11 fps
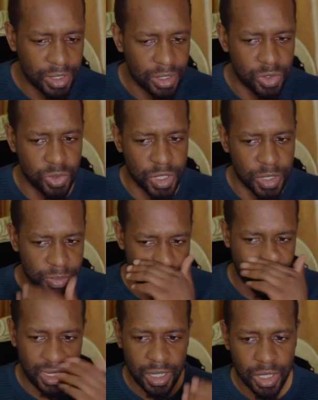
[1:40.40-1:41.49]
dreams.
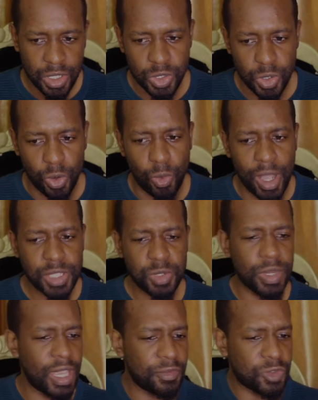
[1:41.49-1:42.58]
So, what
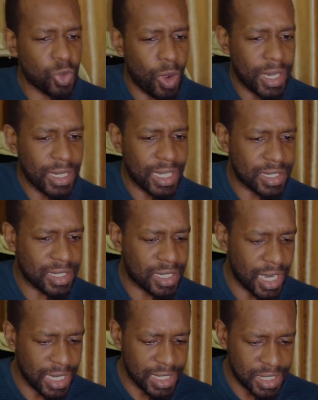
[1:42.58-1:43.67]
we have to
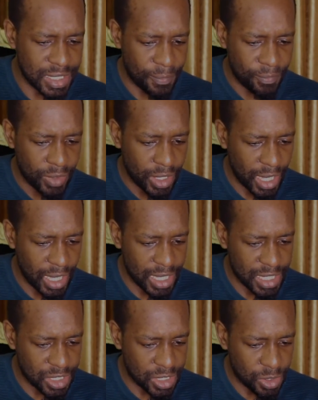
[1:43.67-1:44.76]
understand
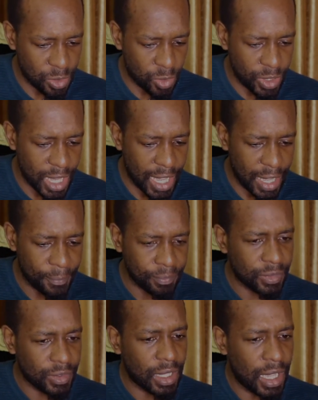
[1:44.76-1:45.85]
as we are
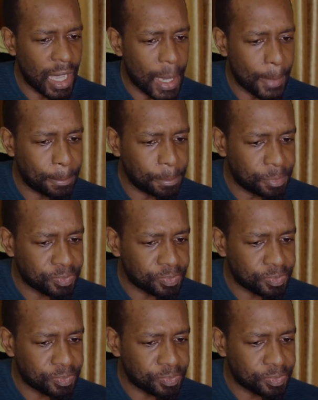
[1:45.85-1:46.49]
um,